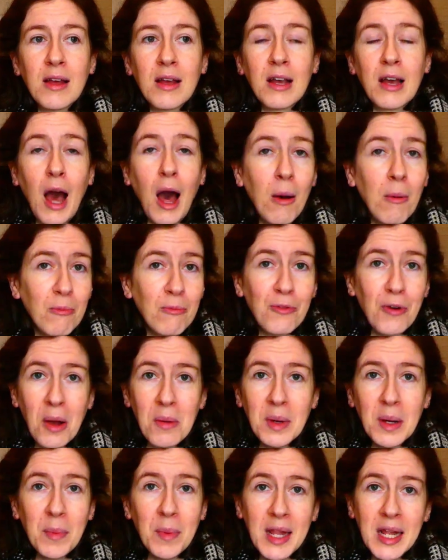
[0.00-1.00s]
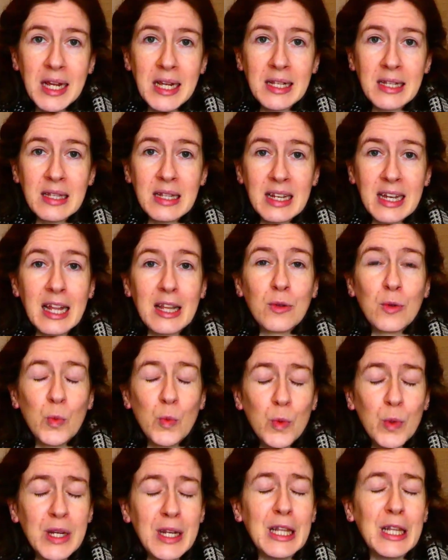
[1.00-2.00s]
come from a place that gets
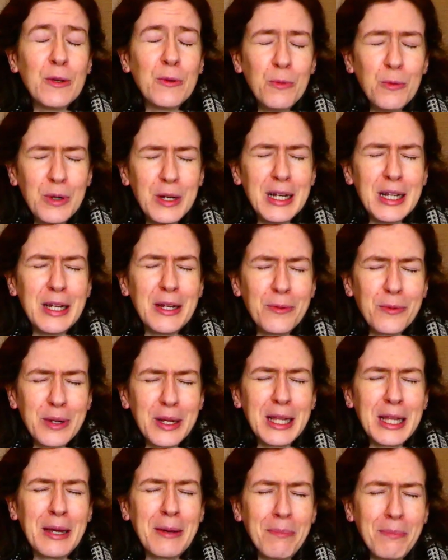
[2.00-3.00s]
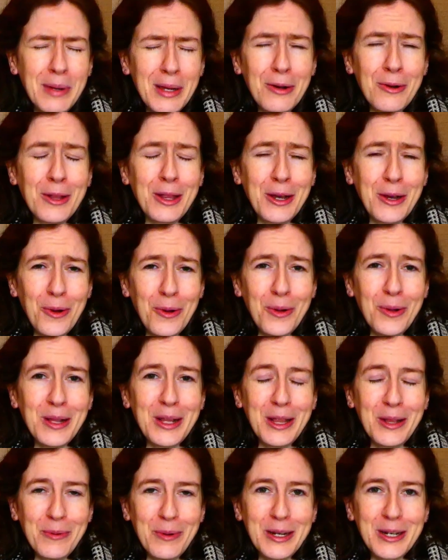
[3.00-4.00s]
really, really, really bitterly cold
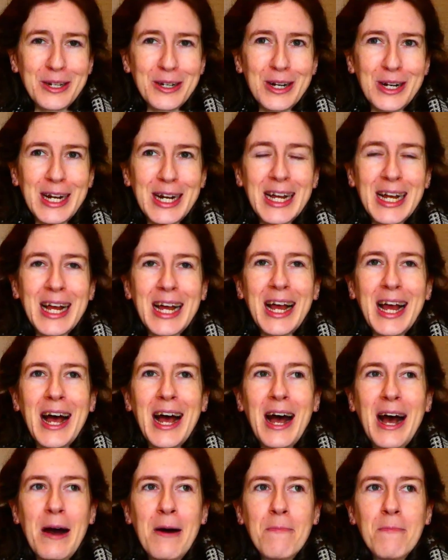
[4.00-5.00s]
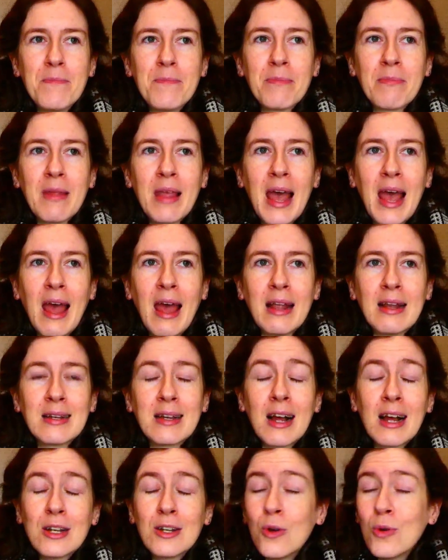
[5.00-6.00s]
in the winter. And
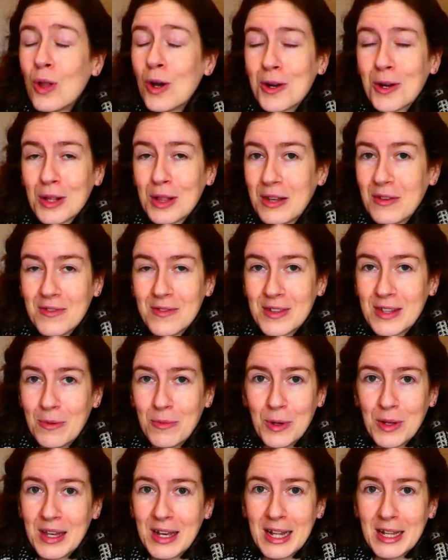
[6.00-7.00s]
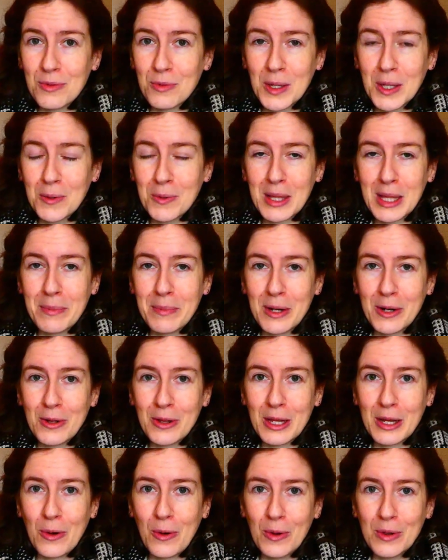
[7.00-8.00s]
I no longer live somewhere that gets really, really
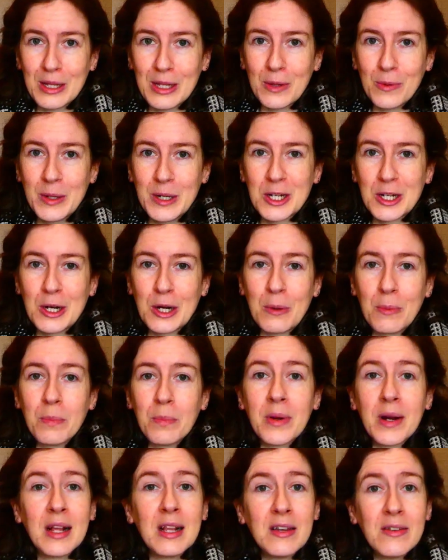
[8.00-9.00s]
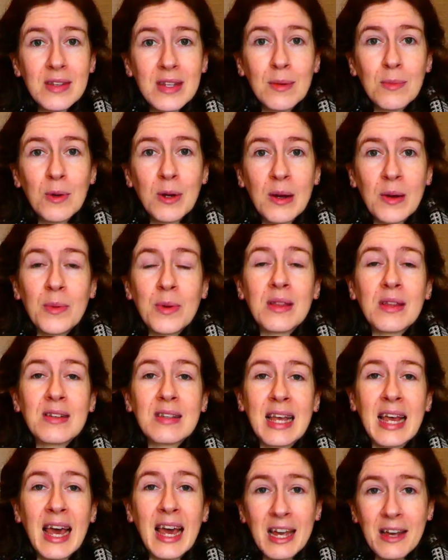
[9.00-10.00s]
bitterly cold in the winter, but I live somewhere where there's
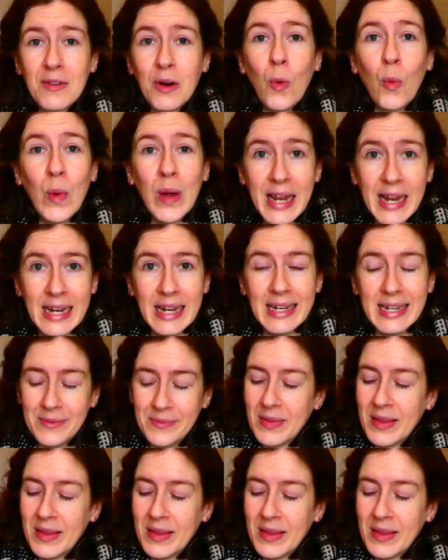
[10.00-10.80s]
a heck of a wind,